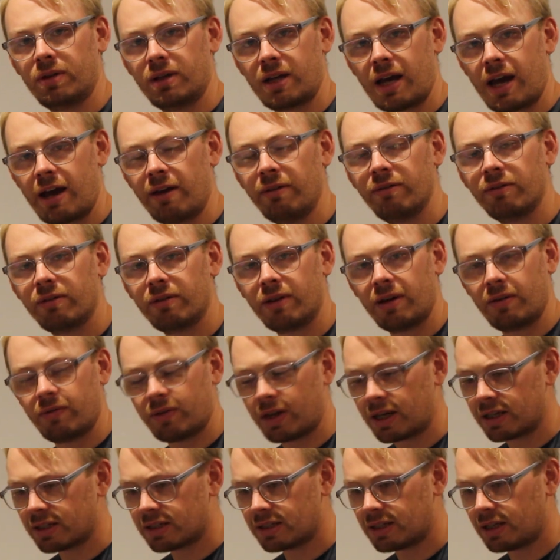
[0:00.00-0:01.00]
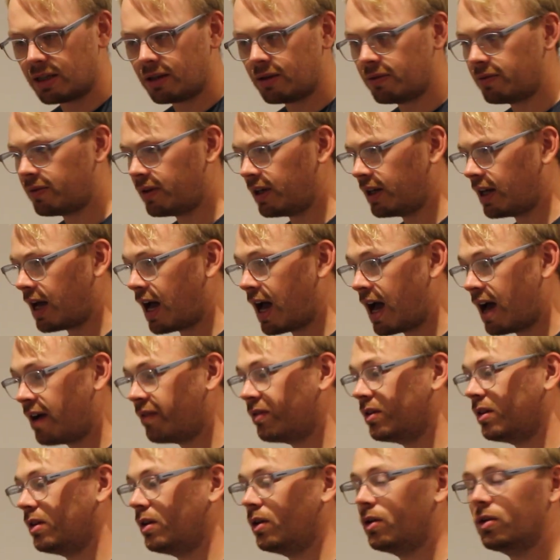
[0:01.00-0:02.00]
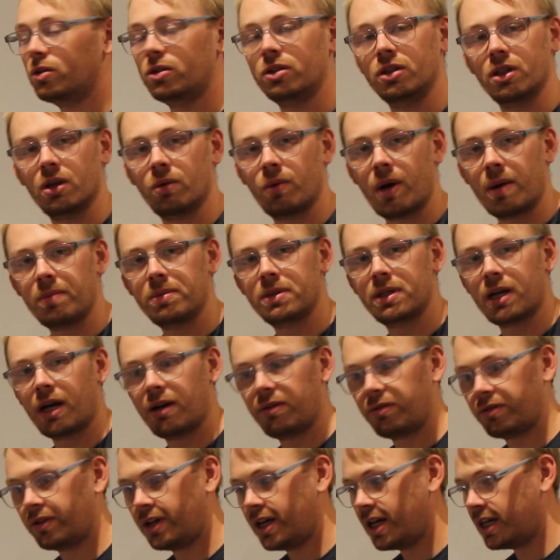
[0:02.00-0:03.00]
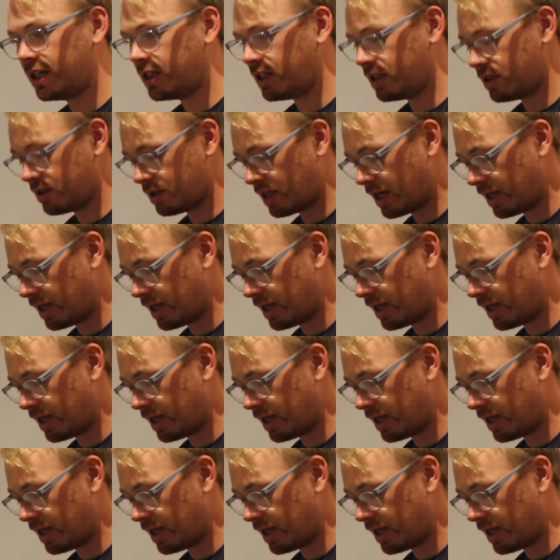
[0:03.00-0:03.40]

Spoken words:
and Death, if that's still a thing. I haven't looked at the website for ages.